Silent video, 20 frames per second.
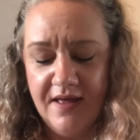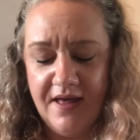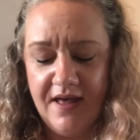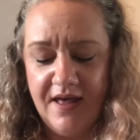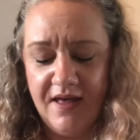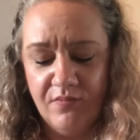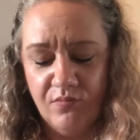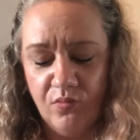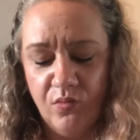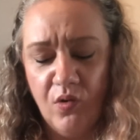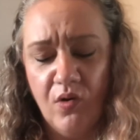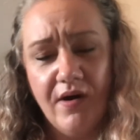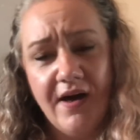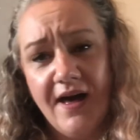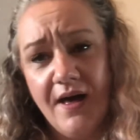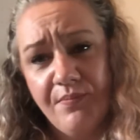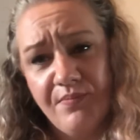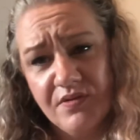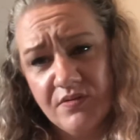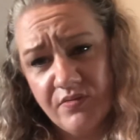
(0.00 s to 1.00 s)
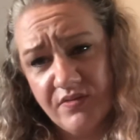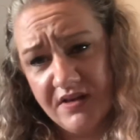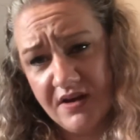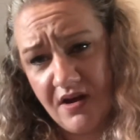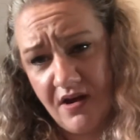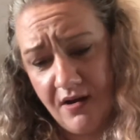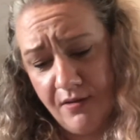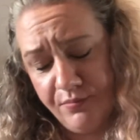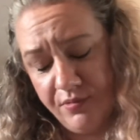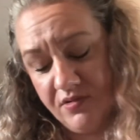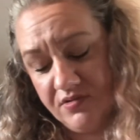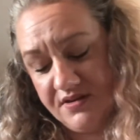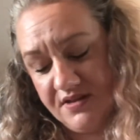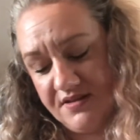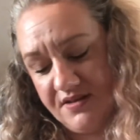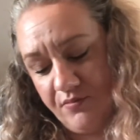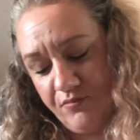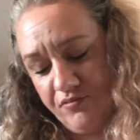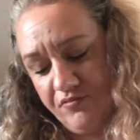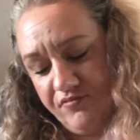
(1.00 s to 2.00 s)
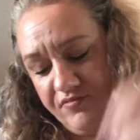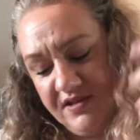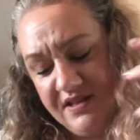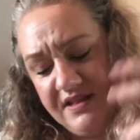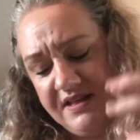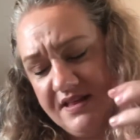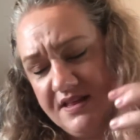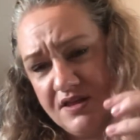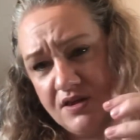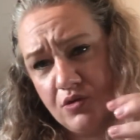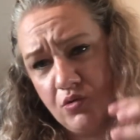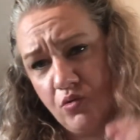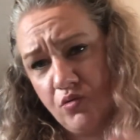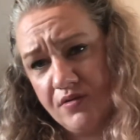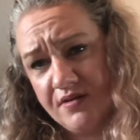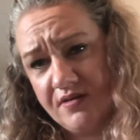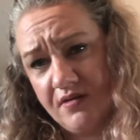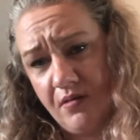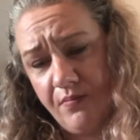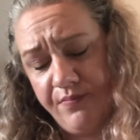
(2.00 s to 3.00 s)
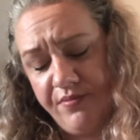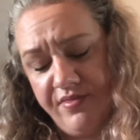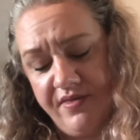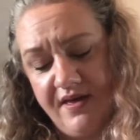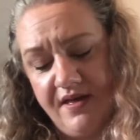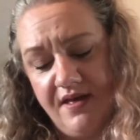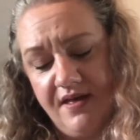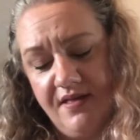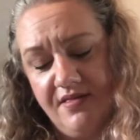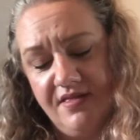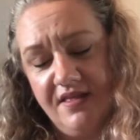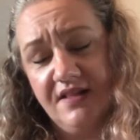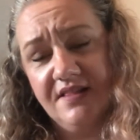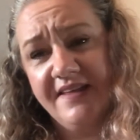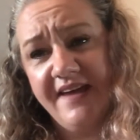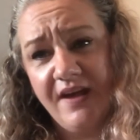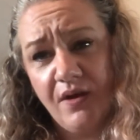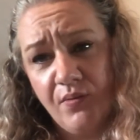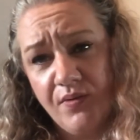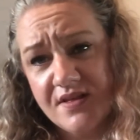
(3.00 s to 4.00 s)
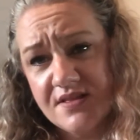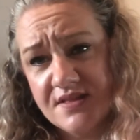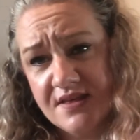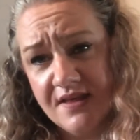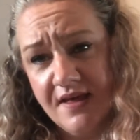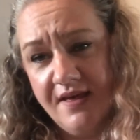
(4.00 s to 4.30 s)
and what happened with the cardboard is it really soaked up the liquid,